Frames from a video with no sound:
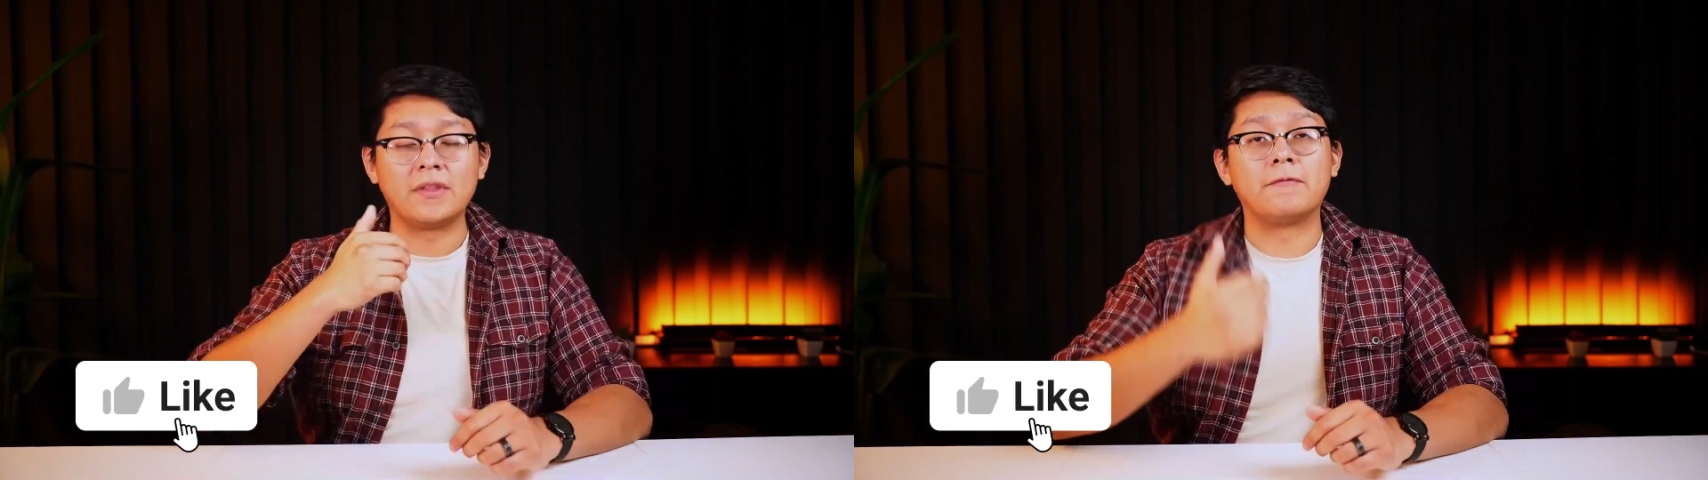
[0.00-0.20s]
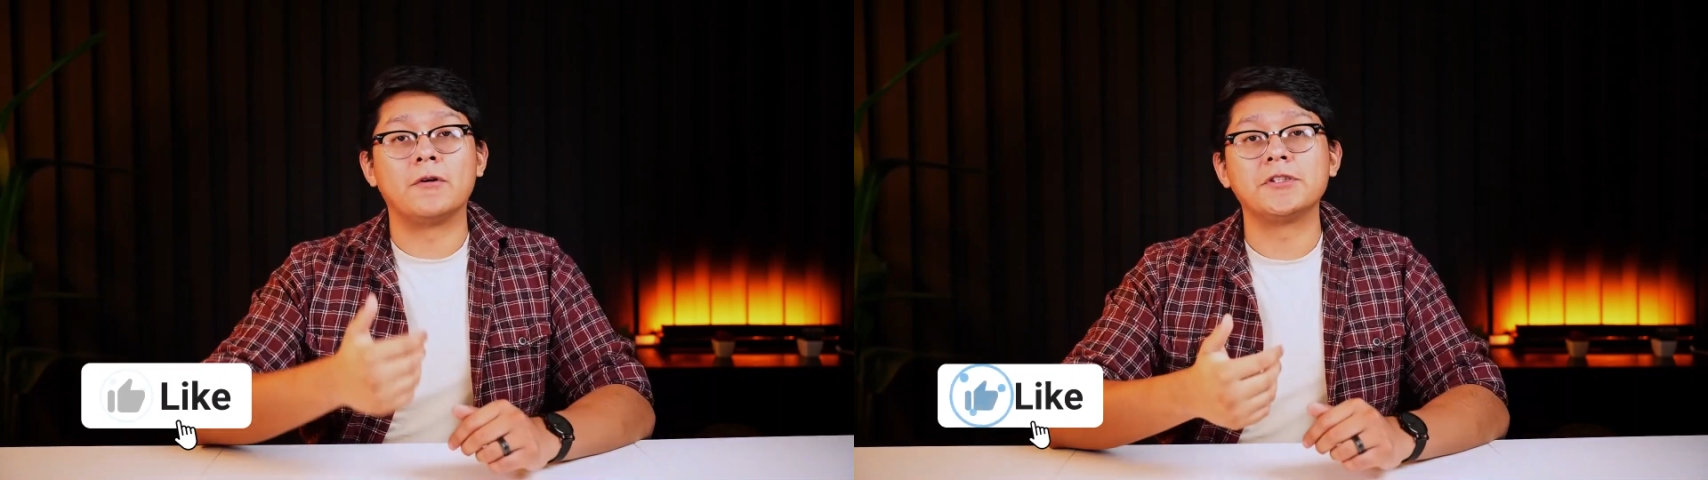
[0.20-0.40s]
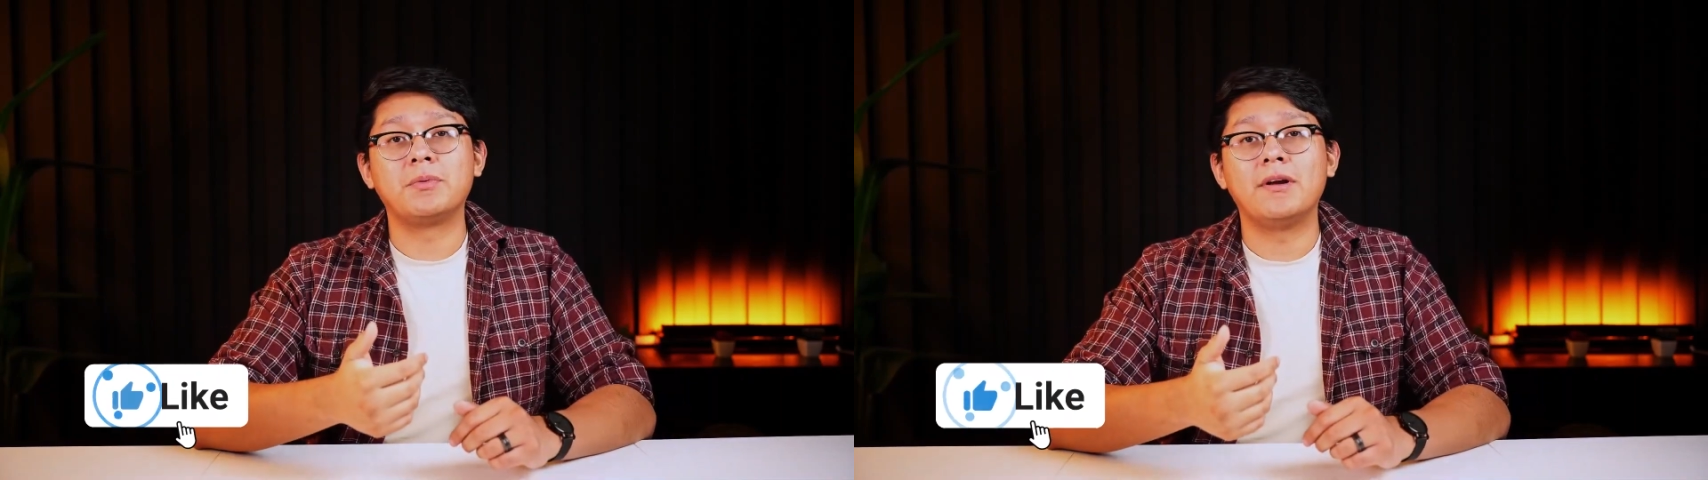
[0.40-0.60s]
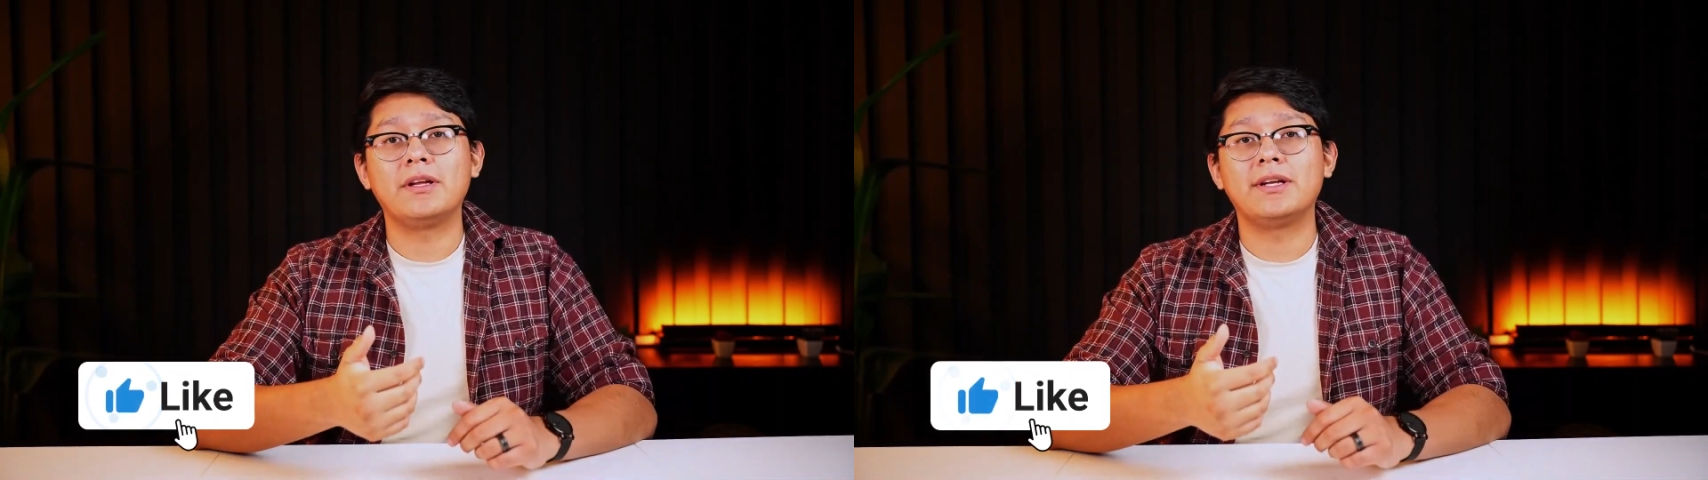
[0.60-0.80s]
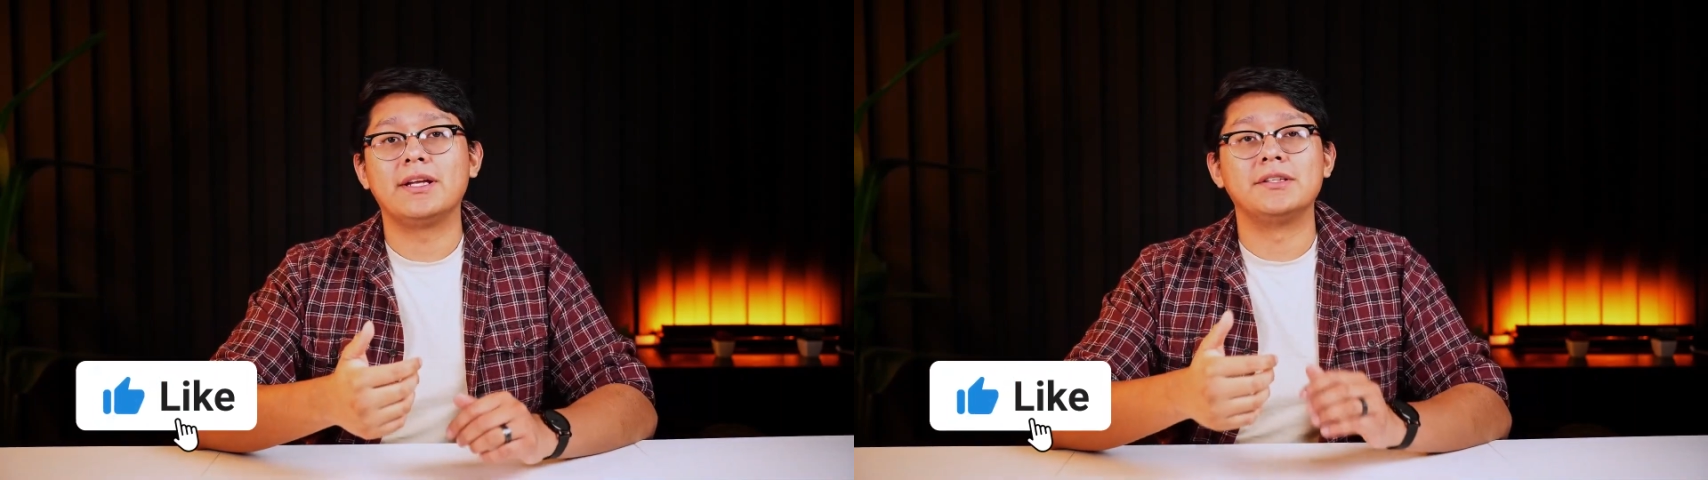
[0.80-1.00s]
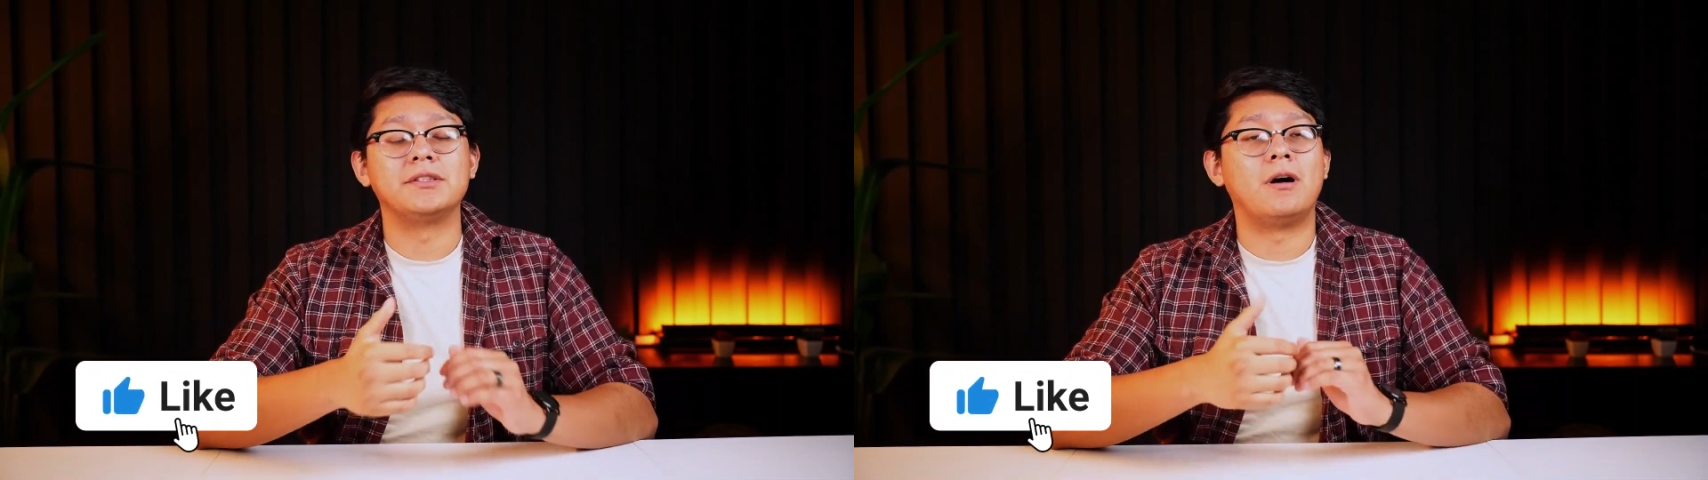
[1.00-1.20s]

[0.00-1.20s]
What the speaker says: The first product is